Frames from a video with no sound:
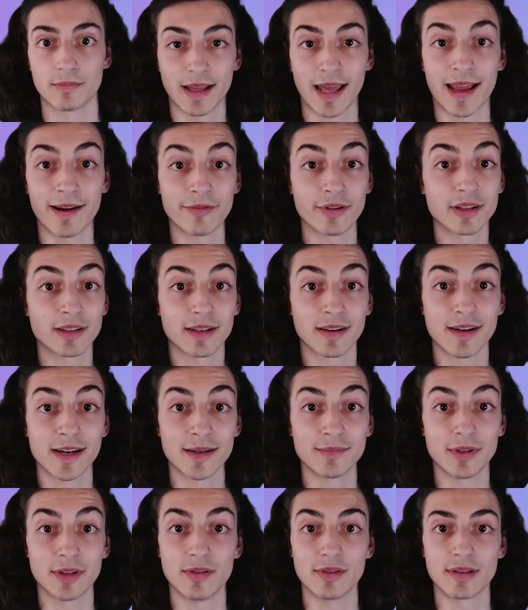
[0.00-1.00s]
Every
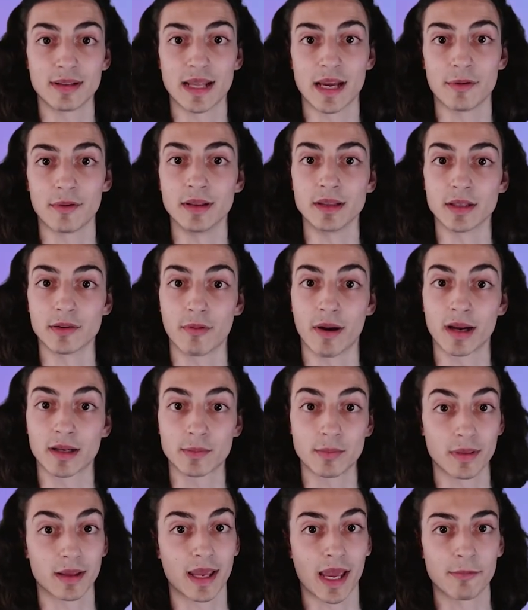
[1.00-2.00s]
time the user now
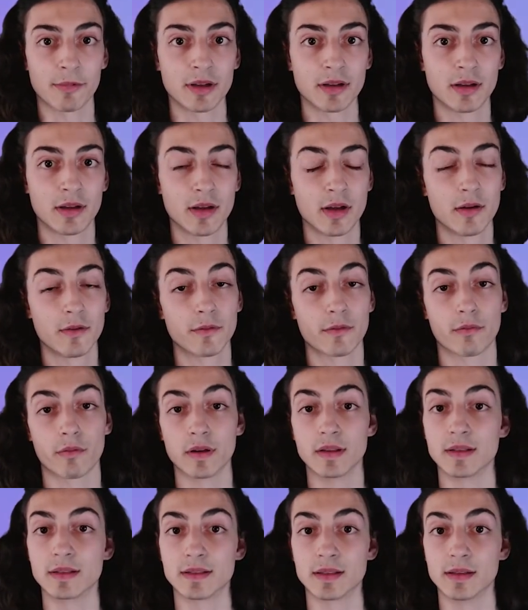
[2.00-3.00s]
interacts with Nakama, for
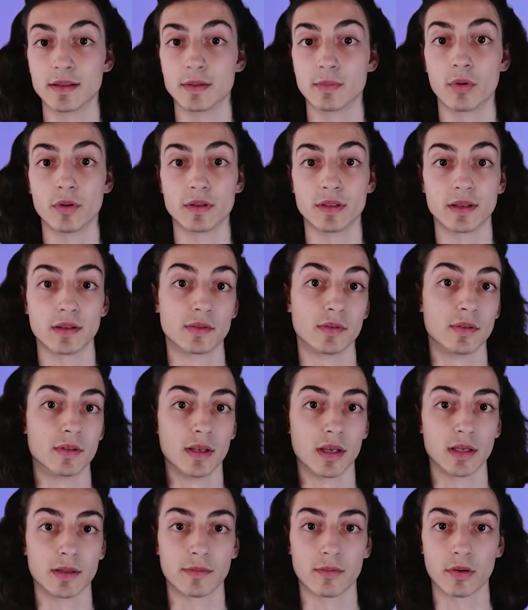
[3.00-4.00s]
instance wanting to
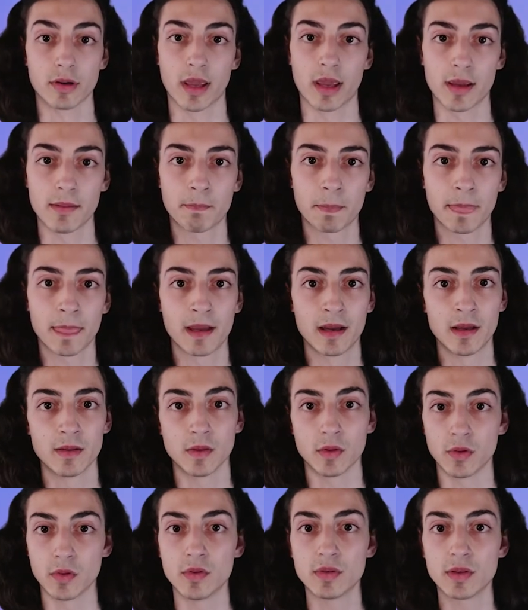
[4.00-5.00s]
search for a game,
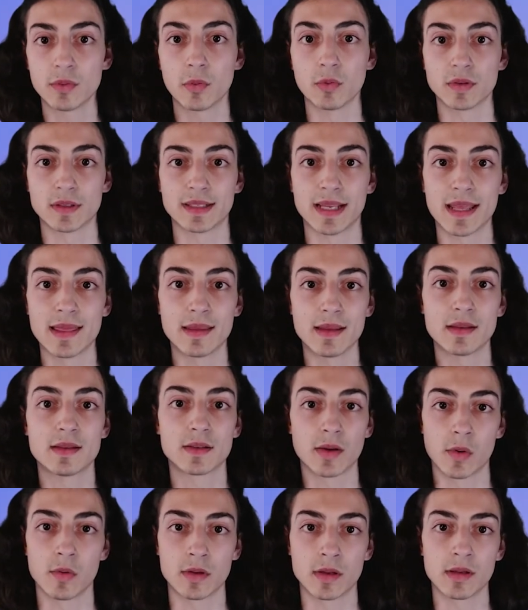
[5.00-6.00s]
the user will send this
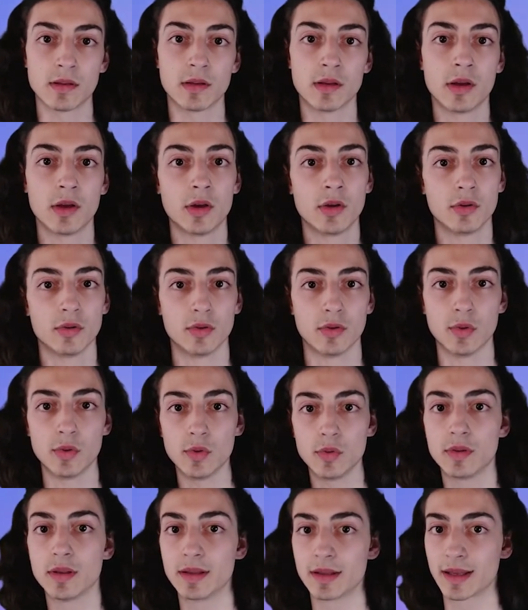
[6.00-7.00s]
token
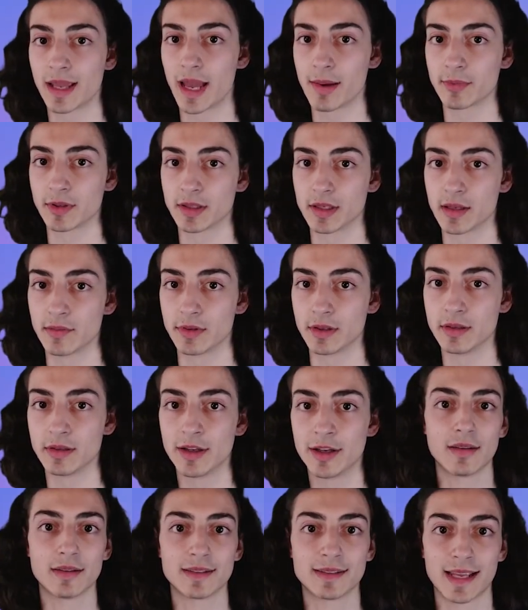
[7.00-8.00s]
to the Nakama server
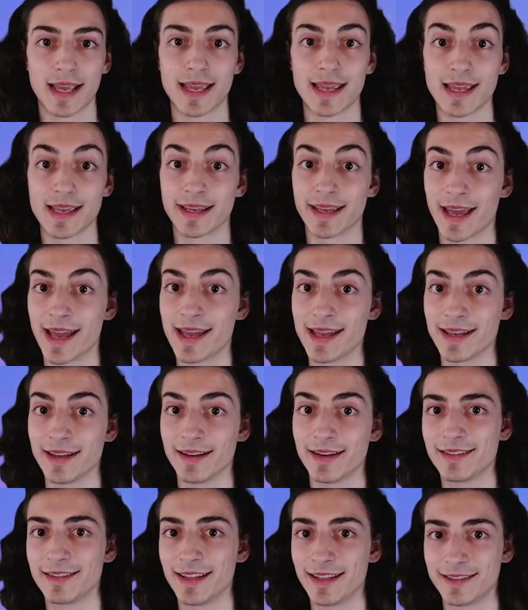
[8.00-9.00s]
saying, hey,
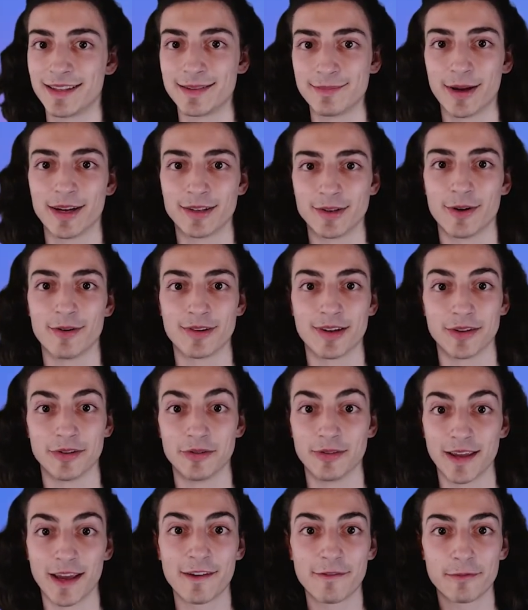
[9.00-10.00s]
this is my token
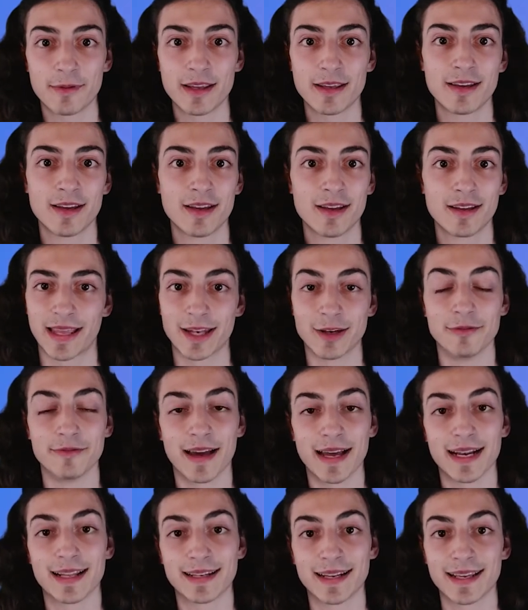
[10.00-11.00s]
you gave me. Can you
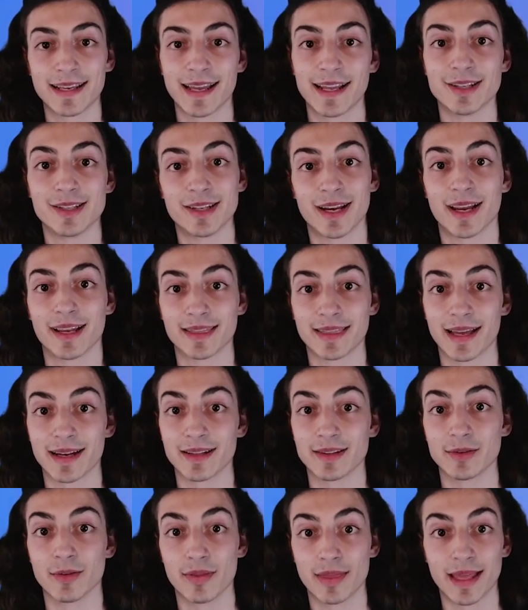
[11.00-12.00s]
validate and check that
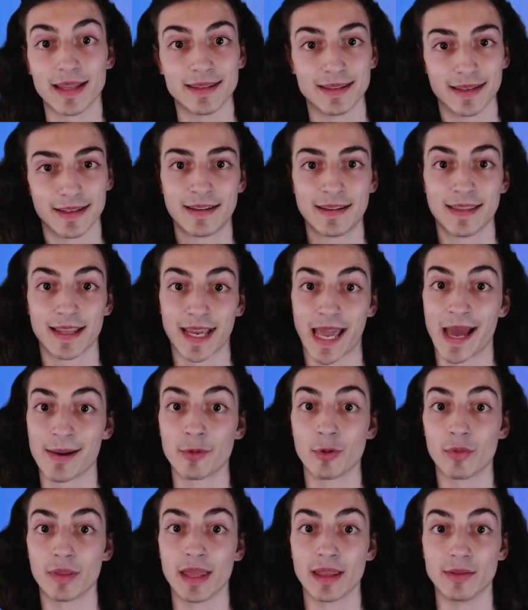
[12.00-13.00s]
it's authentic? Nakama
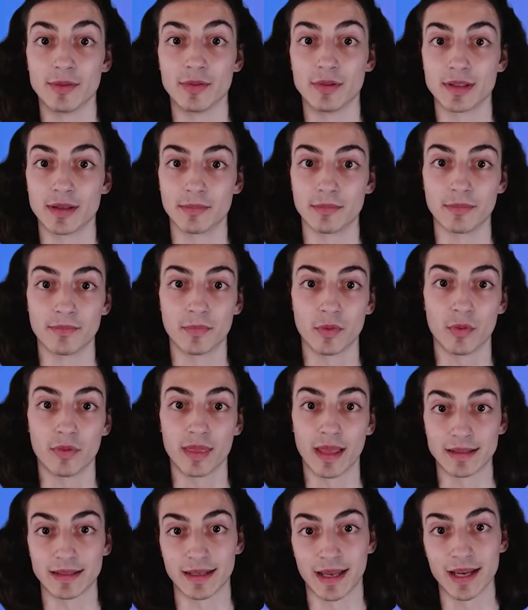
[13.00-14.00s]
will then do some
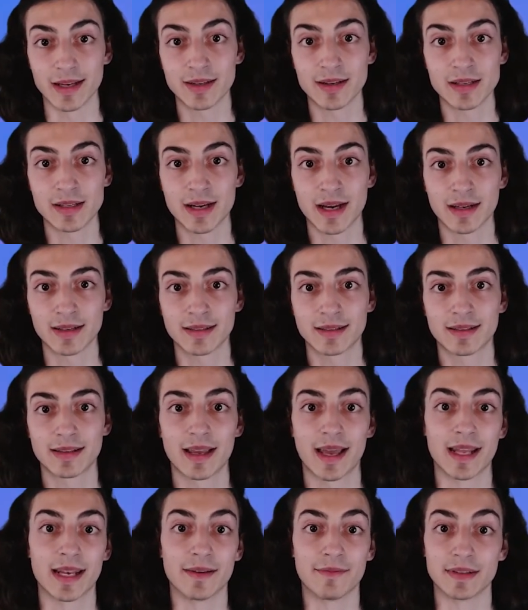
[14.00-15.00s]
authentication checks,
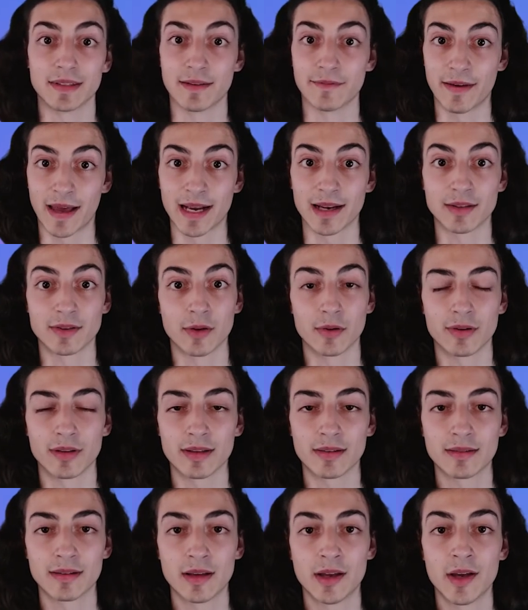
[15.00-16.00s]
and if it's a valid
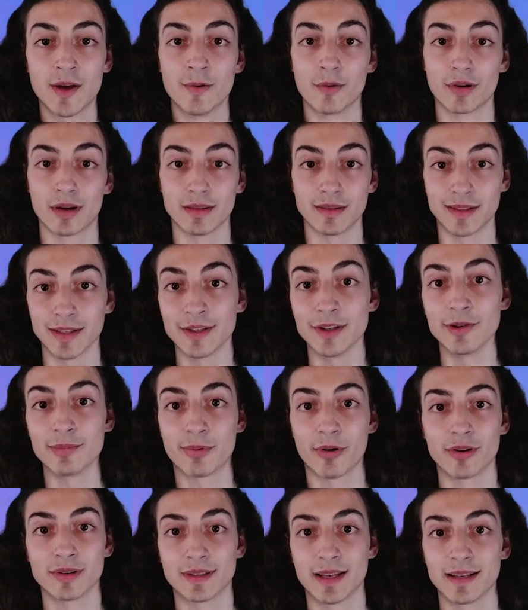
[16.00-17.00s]
token, will continue
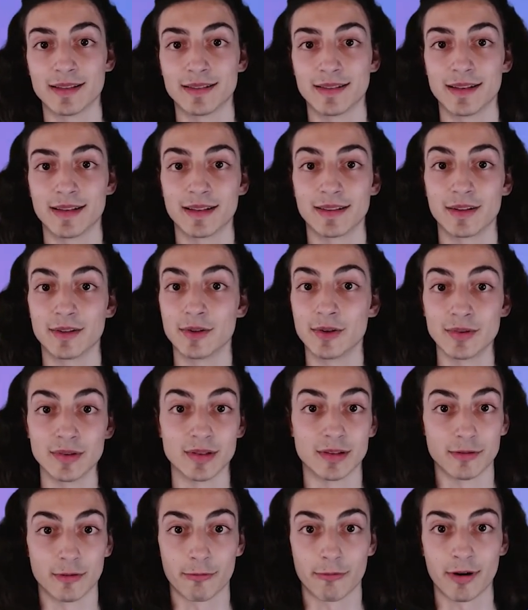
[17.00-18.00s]
processing the
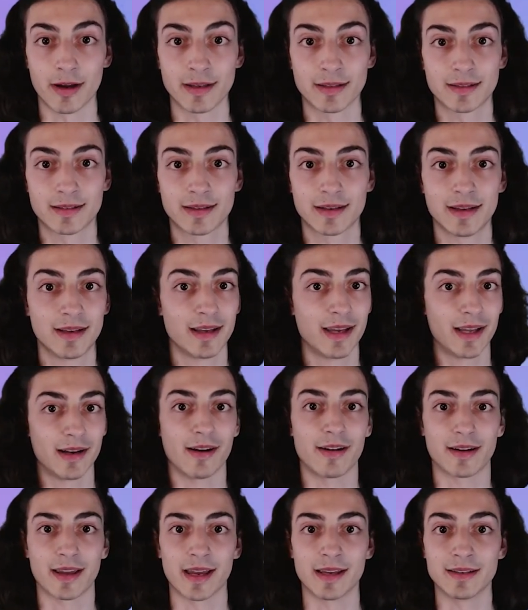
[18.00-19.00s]
user's request, in
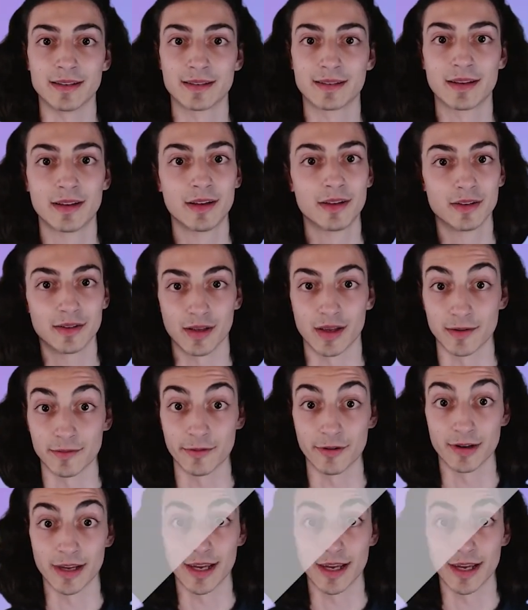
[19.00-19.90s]
our case, search for